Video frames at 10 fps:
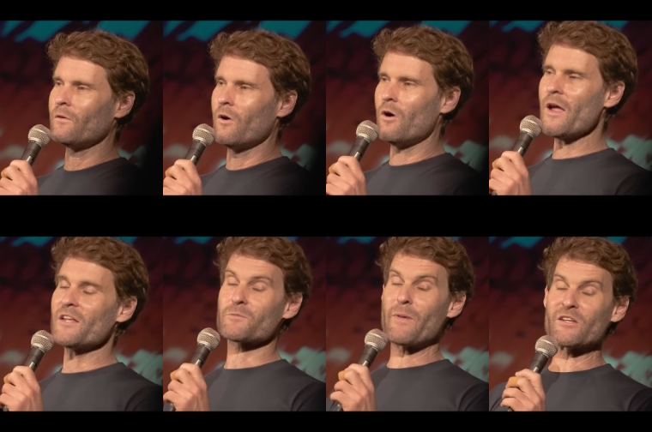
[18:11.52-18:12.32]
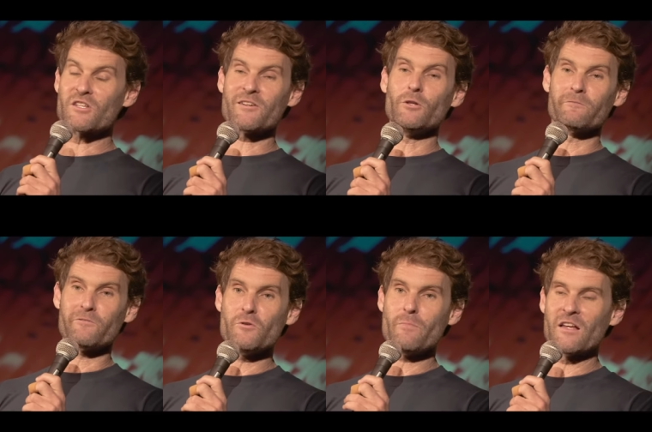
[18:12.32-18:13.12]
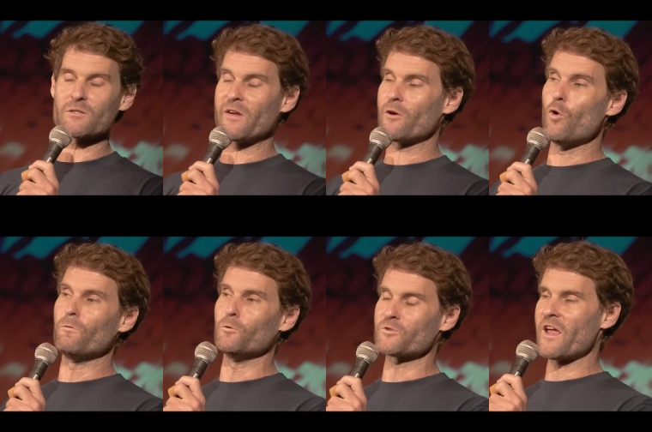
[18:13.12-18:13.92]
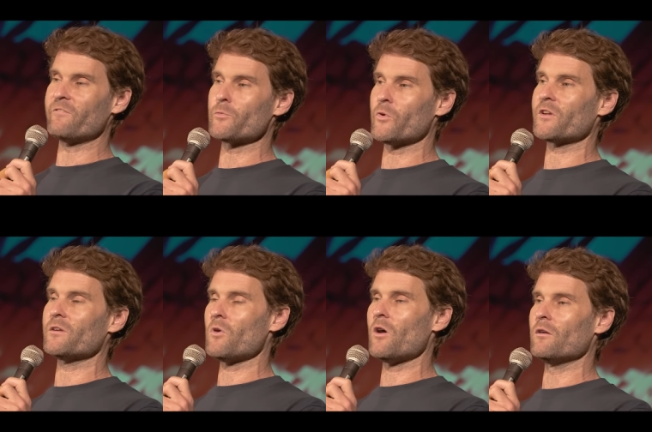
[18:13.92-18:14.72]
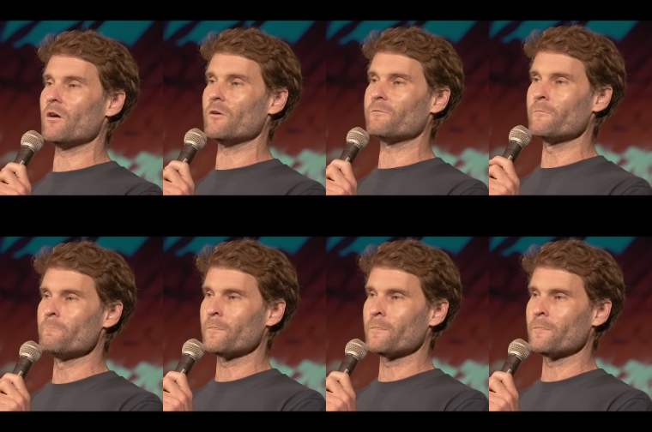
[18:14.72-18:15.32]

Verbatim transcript: I had spent a solid few months being awful to everybody in my life.